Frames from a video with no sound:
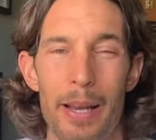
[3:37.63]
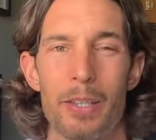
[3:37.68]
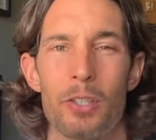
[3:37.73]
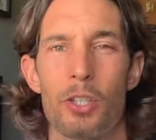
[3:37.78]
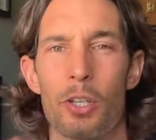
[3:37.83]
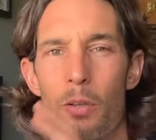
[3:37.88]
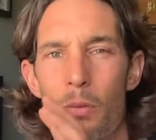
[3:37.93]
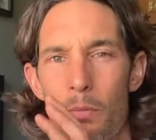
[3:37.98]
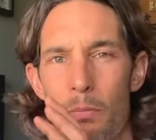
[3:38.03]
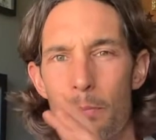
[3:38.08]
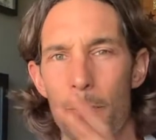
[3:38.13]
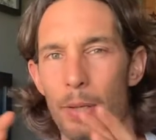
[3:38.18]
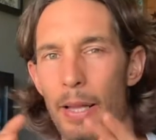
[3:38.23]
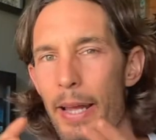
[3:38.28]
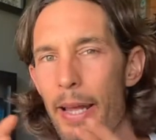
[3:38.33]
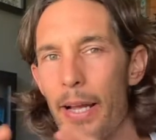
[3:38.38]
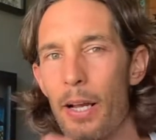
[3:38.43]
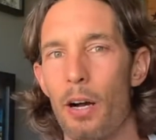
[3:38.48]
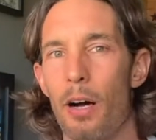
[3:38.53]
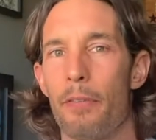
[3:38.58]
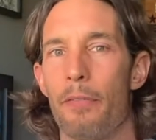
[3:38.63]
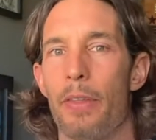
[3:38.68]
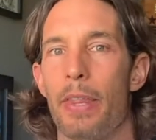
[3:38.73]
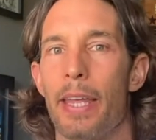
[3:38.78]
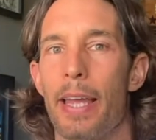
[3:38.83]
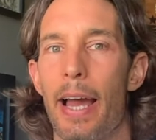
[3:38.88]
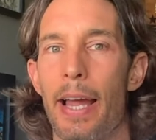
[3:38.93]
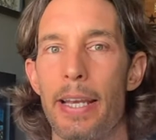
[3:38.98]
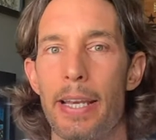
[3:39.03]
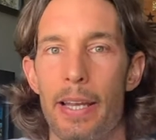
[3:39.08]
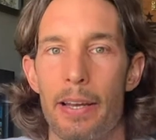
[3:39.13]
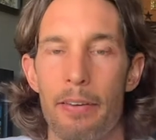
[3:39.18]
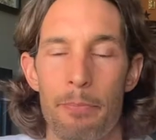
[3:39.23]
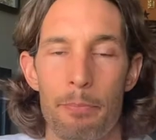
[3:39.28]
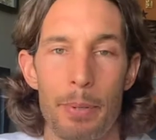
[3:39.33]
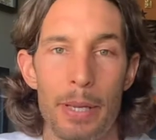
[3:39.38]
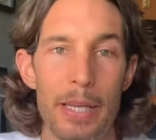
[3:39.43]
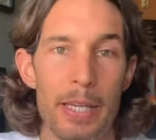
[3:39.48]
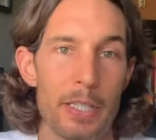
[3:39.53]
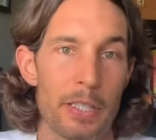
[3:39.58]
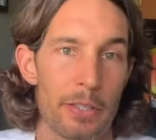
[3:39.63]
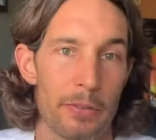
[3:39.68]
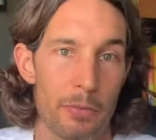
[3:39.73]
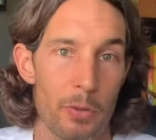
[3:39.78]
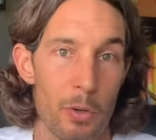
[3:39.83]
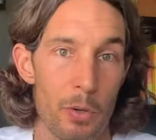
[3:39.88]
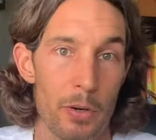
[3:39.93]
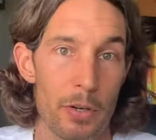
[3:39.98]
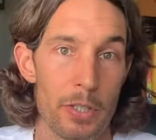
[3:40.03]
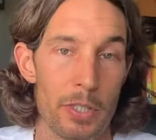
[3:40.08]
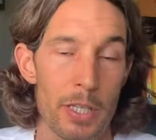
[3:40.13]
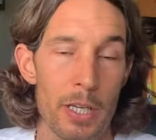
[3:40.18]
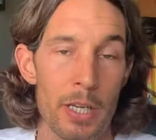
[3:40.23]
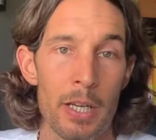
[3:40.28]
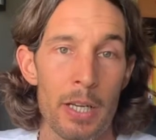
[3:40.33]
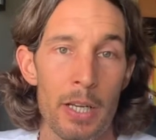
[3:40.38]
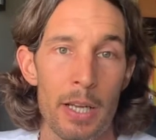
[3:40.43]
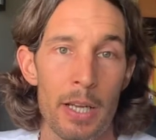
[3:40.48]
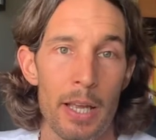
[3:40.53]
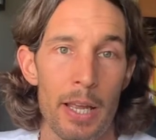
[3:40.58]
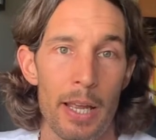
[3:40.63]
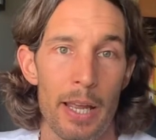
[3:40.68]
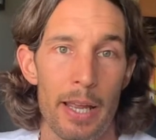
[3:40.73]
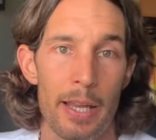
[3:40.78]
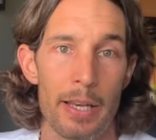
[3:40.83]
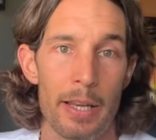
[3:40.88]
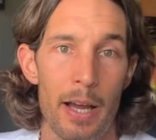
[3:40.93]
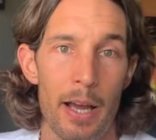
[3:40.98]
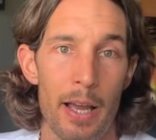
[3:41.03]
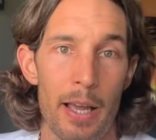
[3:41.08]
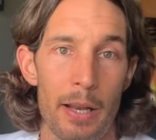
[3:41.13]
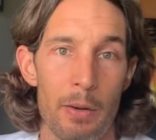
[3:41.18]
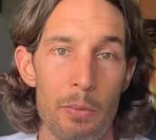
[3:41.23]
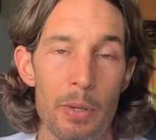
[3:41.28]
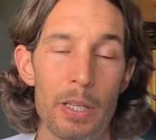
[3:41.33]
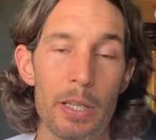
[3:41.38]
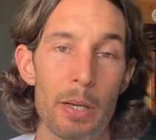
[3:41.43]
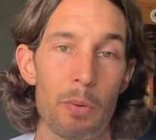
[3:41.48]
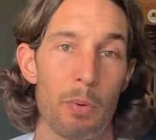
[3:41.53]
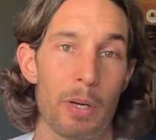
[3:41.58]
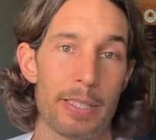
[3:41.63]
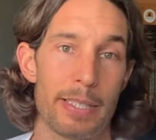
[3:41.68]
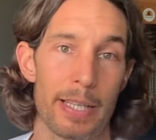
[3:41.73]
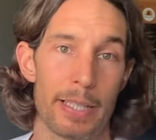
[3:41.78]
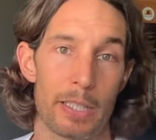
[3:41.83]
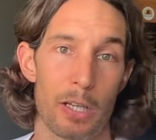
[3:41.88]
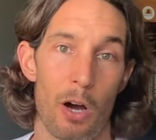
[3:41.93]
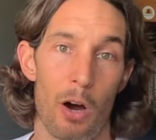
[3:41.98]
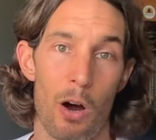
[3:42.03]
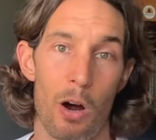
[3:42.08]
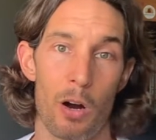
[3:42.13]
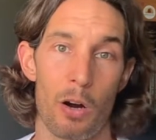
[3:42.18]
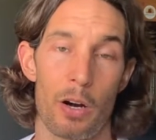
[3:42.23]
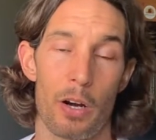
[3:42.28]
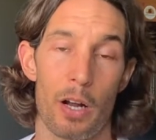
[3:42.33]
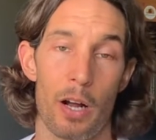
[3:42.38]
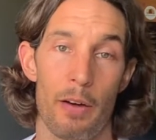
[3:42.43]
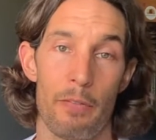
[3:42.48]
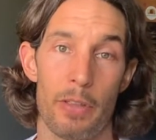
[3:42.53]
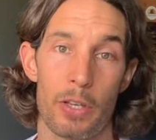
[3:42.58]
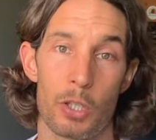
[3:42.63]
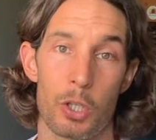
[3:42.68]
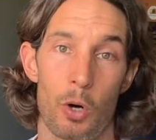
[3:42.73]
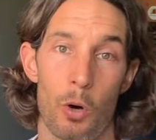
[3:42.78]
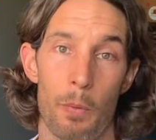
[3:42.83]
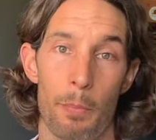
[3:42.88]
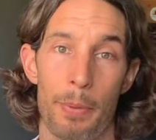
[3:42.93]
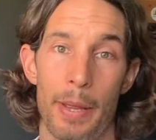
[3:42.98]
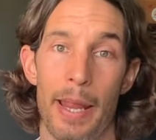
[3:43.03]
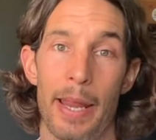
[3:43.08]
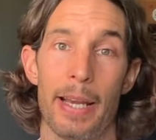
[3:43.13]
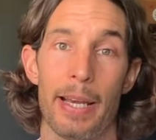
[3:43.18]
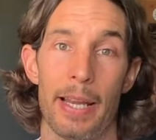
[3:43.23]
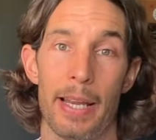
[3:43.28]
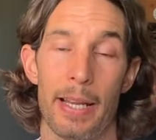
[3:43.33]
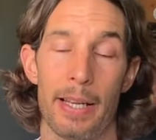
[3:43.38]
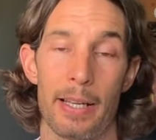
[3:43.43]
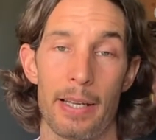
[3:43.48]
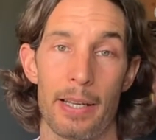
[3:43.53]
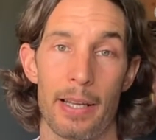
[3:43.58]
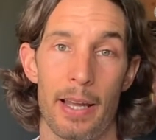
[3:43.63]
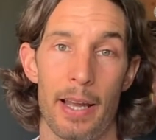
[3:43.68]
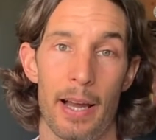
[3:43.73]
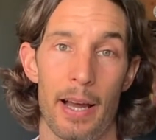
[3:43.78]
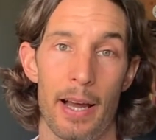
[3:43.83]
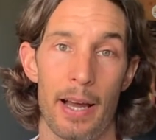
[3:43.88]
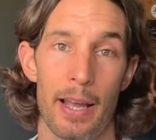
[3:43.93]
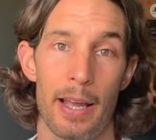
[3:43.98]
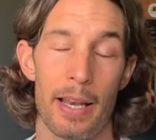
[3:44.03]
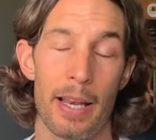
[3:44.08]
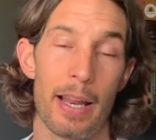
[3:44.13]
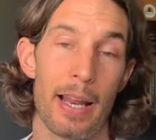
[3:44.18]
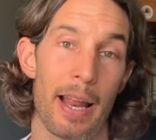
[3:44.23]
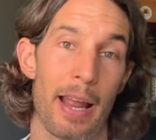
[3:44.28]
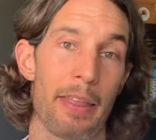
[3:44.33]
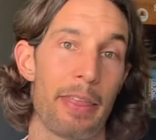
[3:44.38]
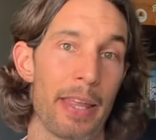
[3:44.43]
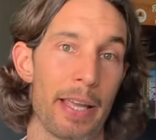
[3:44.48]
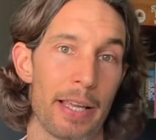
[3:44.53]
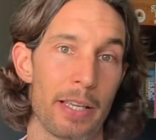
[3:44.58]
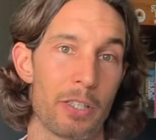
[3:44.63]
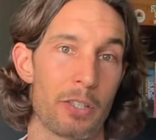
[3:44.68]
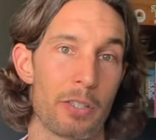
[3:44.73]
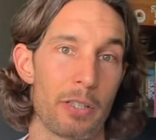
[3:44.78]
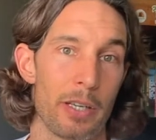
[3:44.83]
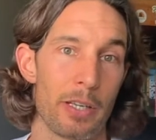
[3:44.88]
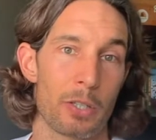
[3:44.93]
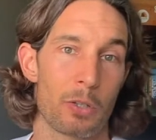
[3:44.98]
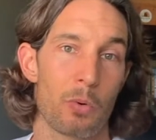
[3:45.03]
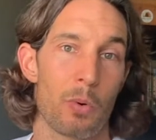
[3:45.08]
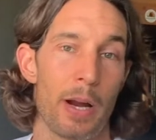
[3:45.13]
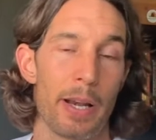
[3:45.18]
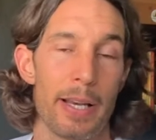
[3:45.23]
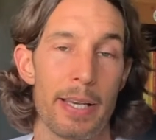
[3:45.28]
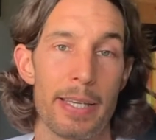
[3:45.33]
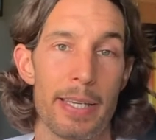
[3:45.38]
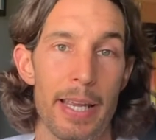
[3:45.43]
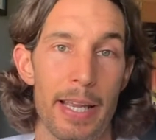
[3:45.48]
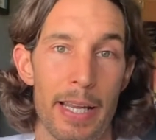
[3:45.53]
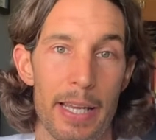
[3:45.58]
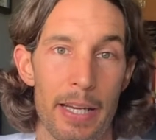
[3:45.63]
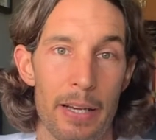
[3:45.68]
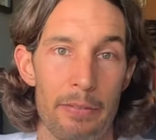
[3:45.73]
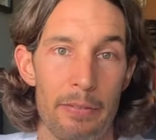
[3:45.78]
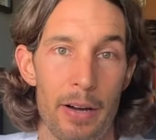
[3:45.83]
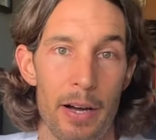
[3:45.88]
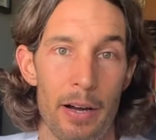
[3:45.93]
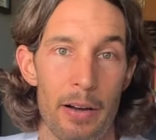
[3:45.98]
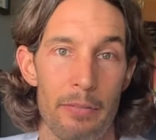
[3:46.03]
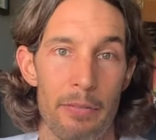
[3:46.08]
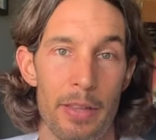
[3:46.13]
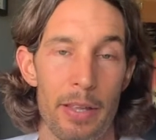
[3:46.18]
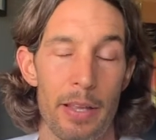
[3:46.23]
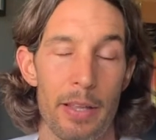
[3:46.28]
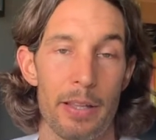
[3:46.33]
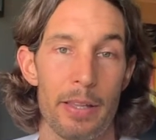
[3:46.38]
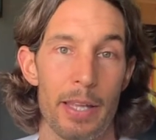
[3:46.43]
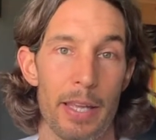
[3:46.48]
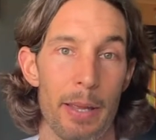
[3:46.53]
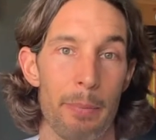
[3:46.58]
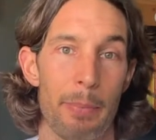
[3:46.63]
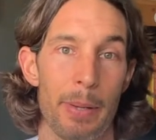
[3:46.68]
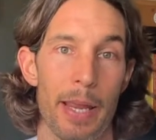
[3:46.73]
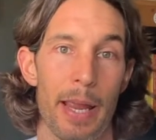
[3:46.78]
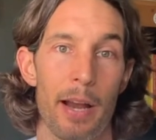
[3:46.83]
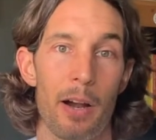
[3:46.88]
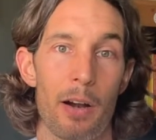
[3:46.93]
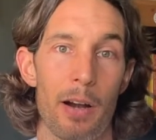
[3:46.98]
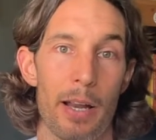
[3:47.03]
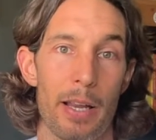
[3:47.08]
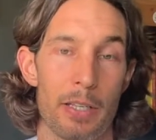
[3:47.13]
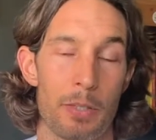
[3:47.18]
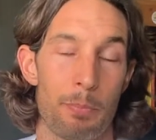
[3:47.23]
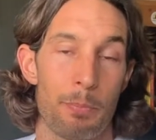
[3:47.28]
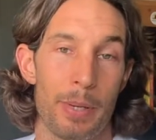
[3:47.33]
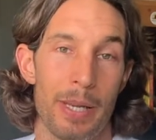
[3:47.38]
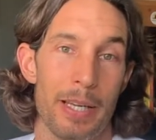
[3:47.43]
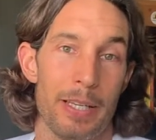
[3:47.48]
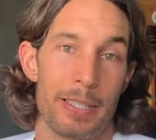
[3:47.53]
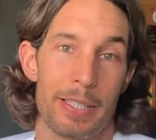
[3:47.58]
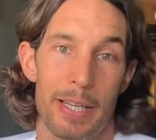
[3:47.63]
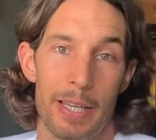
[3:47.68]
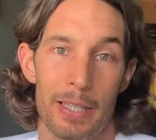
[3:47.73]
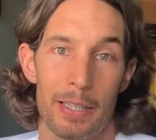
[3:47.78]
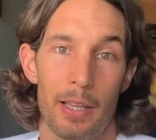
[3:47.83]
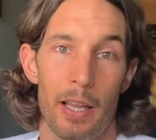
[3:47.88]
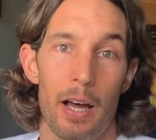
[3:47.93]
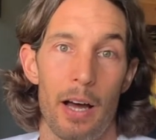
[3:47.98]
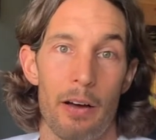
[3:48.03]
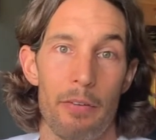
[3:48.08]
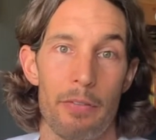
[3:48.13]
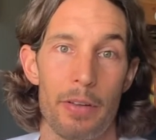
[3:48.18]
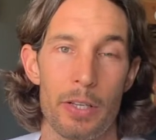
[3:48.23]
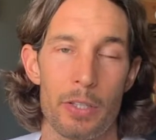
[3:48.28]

And so playing off of the idea of peace, of course, and really what's at the heart of this whole painting, and I think is quite indicative of the hippie era, is peace and love.